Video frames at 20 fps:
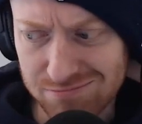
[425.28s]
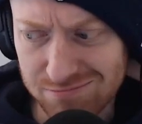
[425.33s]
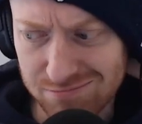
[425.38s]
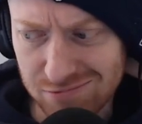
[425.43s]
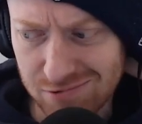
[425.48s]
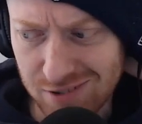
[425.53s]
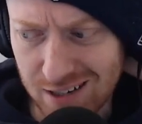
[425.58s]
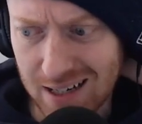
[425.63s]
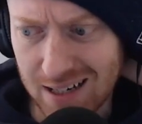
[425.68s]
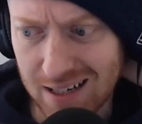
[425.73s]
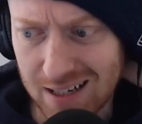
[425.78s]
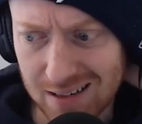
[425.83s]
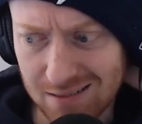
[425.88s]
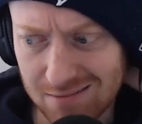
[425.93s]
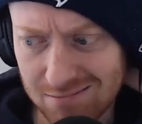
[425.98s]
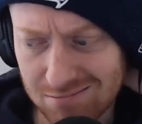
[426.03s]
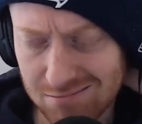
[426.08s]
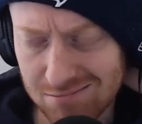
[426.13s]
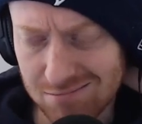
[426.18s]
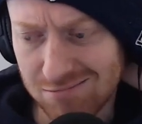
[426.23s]
really,
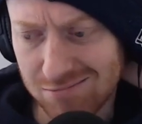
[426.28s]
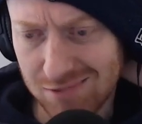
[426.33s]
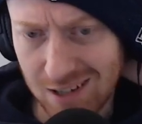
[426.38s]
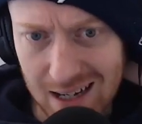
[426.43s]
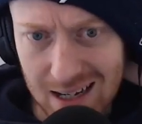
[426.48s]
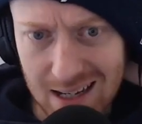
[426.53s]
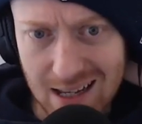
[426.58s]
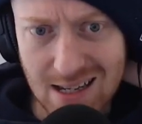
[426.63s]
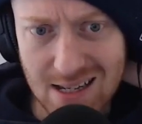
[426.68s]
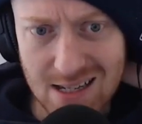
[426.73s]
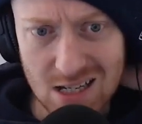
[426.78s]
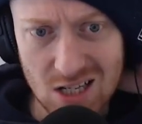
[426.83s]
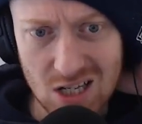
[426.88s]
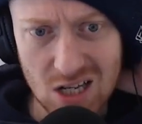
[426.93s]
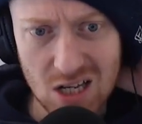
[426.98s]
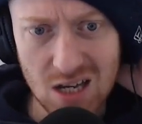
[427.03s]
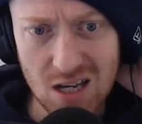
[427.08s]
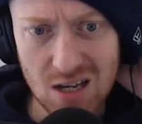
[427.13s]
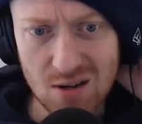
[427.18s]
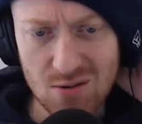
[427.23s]
really easy
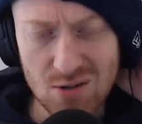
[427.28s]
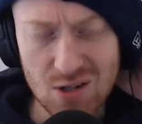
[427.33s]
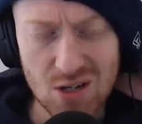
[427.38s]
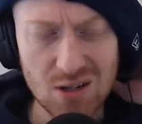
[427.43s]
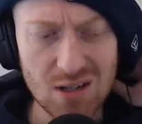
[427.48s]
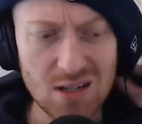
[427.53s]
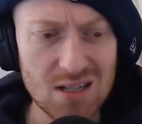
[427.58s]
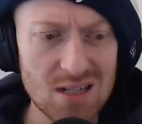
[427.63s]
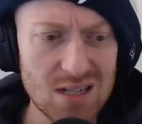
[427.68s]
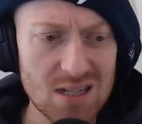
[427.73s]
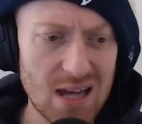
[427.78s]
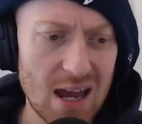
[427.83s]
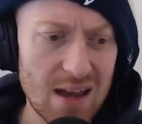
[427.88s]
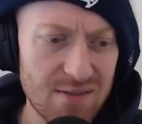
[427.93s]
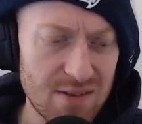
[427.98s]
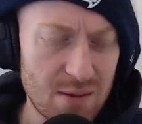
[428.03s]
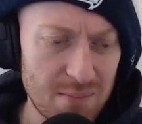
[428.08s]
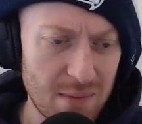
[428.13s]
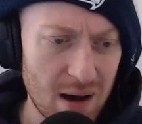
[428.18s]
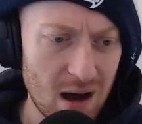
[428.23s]
to use. You can save
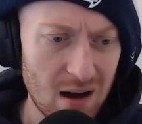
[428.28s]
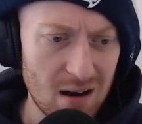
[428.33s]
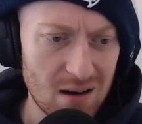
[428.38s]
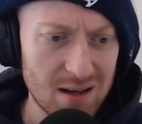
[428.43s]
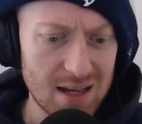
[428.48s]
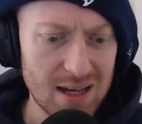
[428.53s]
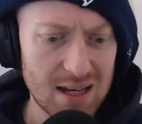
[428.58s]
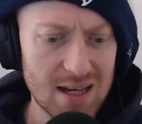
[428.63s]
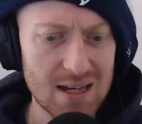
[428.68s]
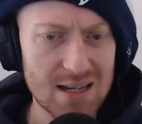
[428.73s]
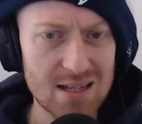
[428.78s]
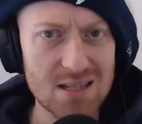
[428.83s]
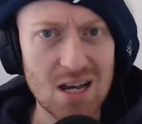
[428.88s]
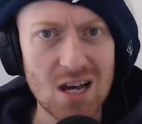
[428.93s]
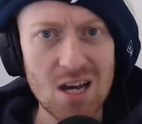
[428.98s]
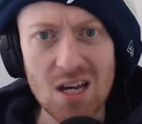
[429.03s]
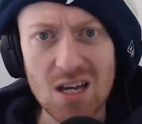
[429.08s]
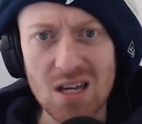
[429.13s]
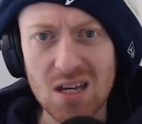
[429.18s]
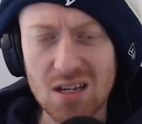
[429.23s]
your markets.
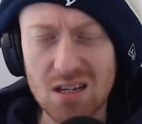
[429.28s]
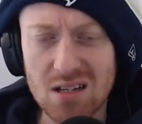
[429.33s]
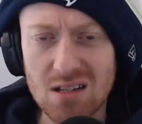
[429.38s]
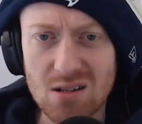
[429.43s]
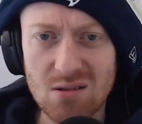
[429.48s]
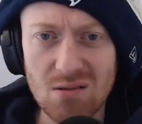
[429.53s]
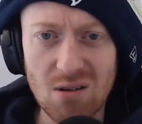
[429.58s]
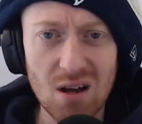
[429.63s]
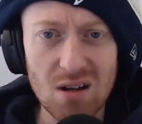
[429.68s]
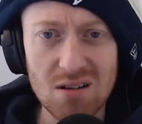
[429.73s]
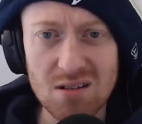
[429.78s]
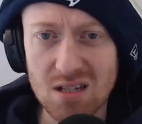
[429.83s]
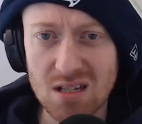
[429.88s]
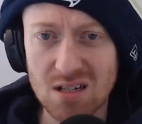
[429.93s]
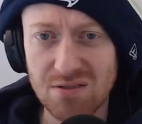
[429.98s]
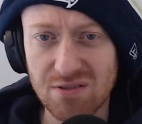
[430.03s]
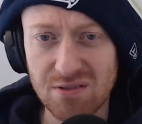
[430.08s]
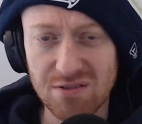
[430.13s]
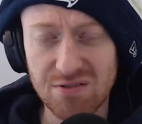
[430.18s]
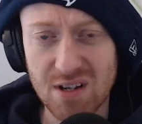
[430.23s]
You can do lots of
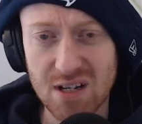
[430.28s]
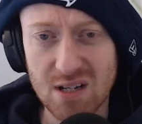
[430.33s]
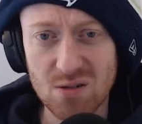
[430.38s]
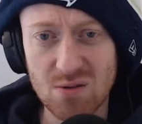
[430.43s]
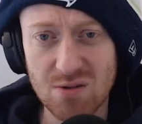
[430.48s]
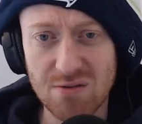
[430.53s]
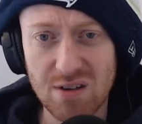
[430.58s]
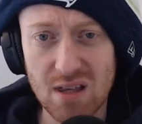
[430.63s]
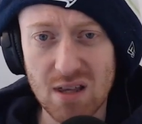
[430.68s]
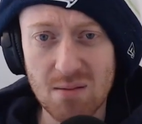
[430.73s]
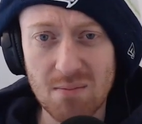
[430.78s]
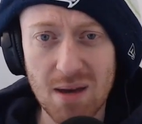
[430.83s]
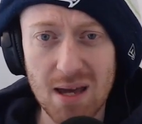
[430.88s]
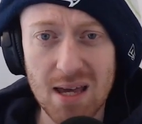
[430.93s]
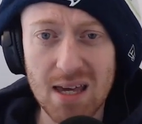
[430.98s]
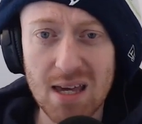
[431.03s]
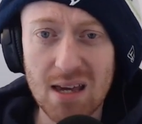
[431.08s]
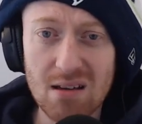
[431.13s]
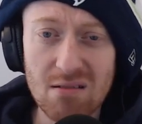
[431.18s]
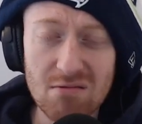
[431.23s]
different things with it that
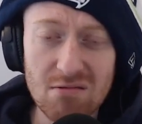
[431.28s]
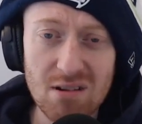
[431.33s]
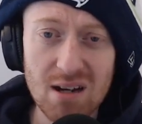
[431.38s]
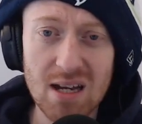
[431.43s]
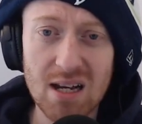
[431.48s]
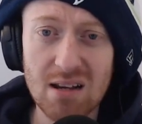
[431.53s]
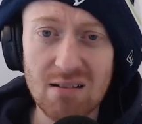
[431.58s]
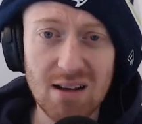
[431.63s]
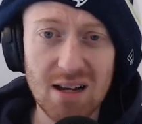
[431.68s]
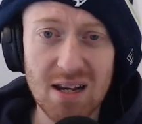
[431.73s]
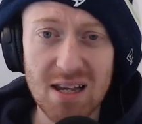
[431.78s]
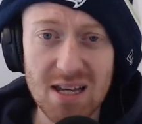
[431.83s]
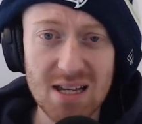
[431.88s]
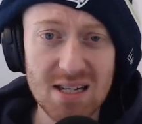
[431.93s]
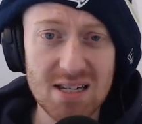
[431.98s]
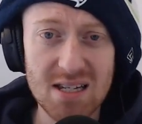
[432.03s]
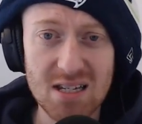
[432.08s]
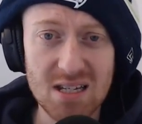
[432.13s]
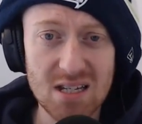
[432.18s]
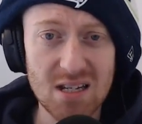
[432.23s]
make it really, really
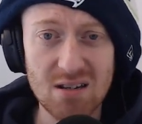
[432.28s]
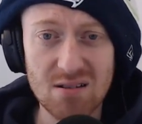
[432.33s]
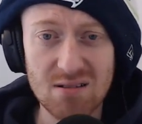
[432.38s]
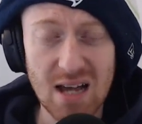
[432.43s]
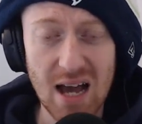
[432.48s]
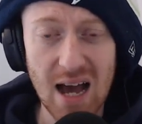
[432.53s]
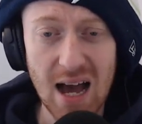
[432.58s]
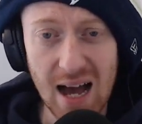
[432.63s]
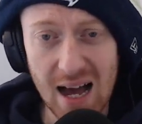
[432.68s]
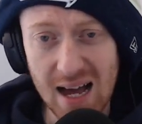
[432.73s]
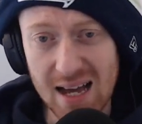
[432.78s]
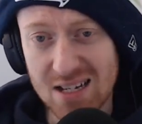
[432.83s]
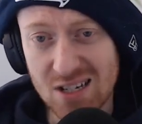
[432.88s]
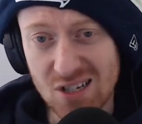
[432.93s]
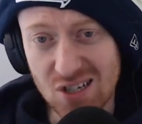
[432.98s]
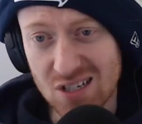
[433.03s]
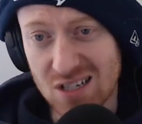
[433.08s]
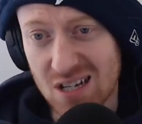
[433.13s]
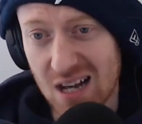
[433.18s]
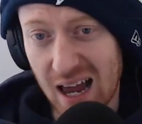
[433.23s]
easy to use. I
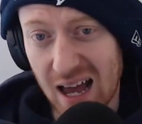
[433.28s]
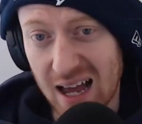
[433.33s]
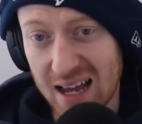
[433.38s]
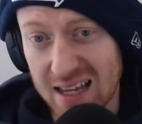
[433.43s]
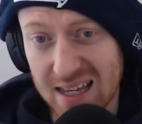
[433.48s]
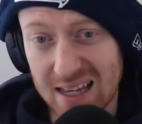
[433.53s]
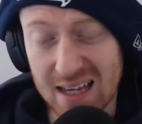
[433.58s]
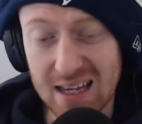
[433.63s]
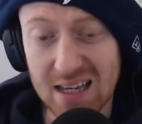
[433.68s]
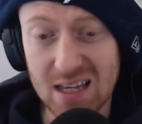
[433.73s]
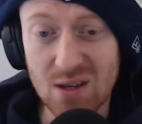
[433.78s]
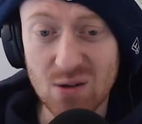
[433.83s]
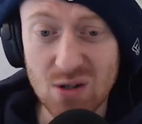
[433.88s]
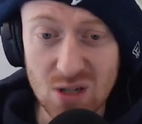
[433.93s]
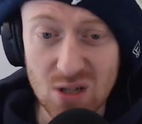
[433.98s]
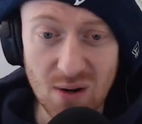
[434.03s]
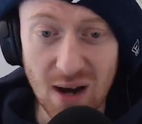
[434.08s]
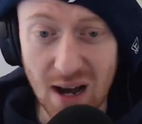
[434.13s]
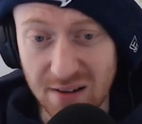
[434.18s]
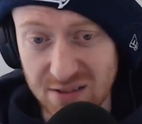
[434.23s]
just like it. You
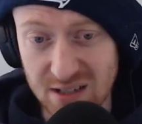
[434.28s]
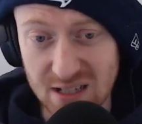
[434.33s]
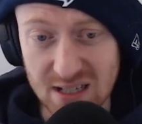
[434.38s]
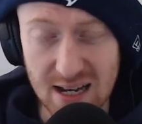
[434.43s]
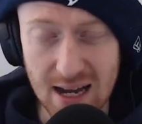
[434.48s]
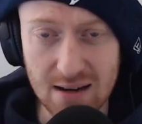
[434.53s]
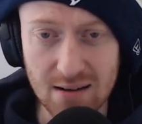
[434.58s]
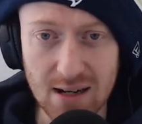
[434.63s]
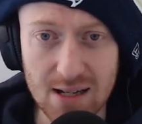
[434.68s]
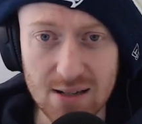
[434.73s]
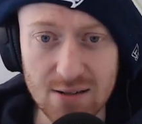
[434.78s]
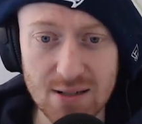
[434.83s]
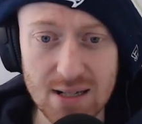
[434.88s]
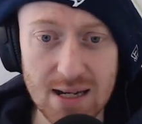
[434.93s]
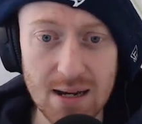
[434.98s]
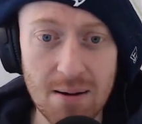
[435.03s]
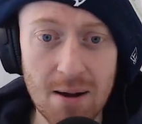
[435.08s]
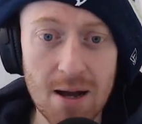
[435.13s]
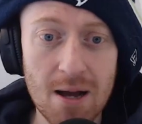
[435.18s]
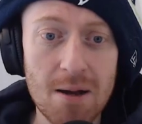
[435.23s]
do have to download
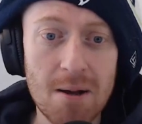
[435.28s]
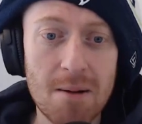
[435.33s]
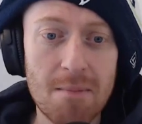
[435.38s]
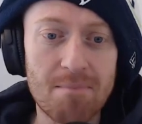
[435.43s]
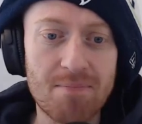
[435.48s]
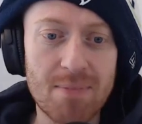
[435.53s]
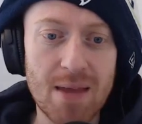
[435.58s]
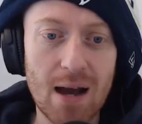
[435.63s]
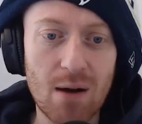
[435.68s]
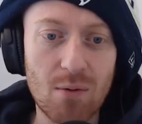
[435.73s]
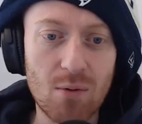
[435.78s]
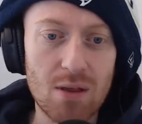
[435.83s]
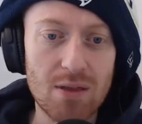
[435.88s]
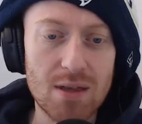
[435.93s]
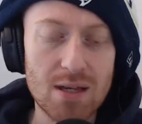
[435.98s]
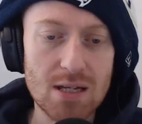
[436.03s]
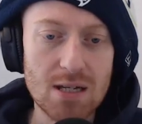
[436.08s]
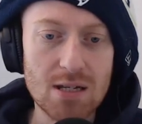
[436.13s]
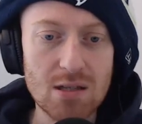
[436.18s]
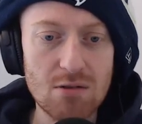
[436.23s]
it. Now,
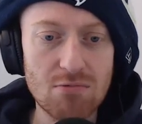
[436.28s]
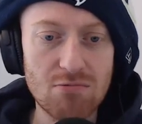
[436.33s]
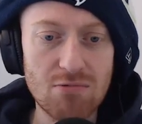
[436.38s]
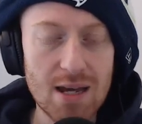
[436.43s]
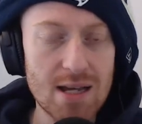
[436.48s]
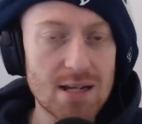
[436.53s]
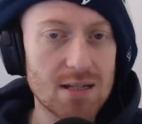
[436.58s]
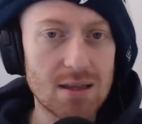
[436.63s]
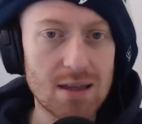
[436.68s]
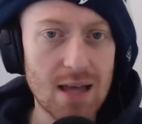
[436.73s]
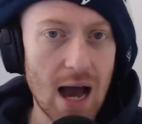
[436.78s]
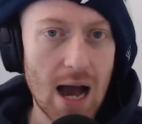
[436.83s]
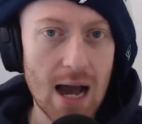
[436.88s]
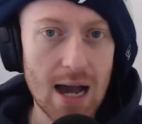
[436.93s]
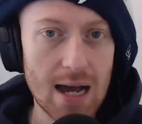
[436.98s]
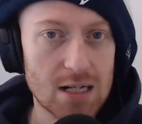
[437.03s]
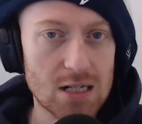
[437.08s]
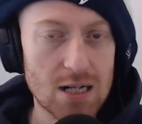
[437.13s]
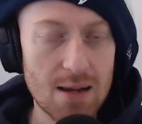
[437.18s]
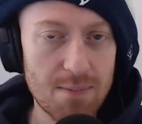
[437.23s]
this is the reason that I
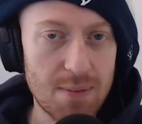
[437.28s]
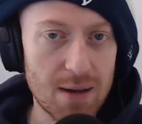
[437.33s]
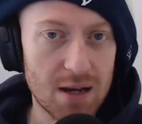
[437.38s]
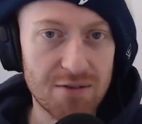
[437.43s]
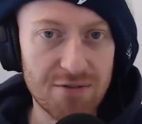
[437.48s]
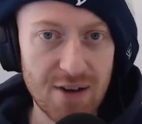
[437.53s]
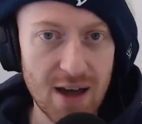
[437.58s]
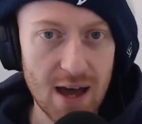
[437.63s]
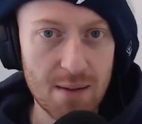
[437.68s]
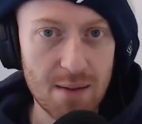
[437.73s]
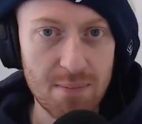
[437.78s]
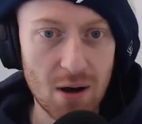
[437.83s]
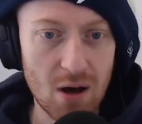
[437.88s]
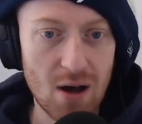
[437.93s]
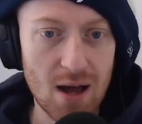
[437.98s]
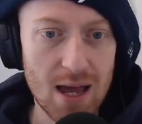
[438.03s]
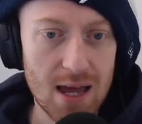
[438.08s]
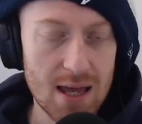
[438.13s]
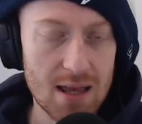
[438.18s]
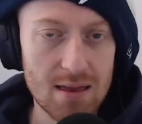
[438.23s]
actually picked Fairbot
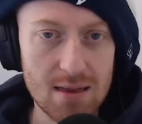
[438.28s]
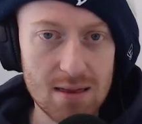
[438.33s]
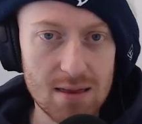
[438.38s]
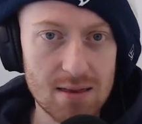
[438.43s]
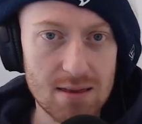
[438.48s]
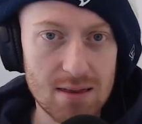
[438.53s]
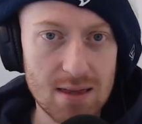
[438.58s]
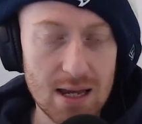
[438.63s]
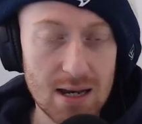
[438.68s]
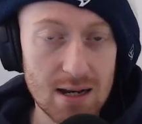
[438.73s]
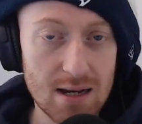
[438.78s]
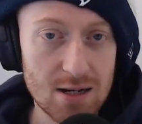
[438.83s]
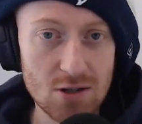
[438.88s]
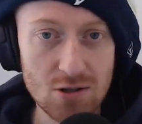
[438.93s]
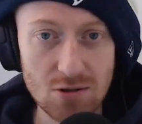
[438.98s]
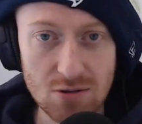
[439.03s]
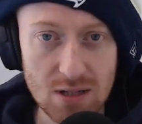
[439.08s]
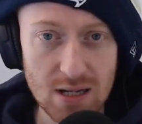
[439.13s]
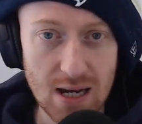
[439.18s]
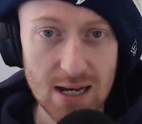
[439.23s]
in the
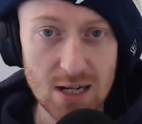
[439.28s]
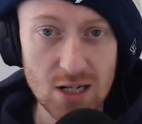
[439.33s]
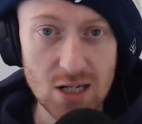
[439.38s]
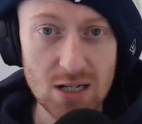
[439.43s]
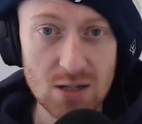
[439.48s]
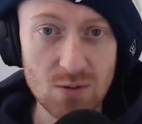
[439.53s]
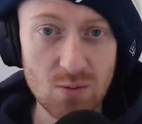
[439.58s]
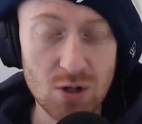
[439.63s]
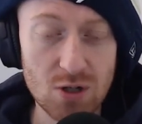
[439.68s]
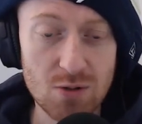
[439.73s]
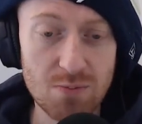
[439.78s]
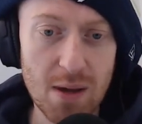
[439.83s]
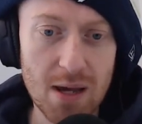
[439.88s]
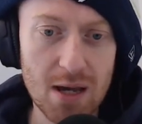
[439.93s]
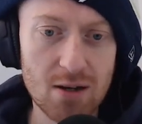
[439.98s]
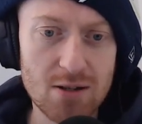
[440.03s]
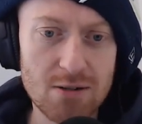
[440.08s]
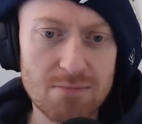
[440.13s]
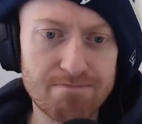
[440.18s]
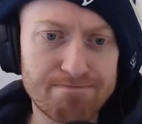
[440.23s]
initial stages, was
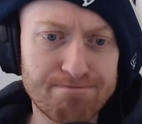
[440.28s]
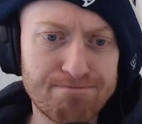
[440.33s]
because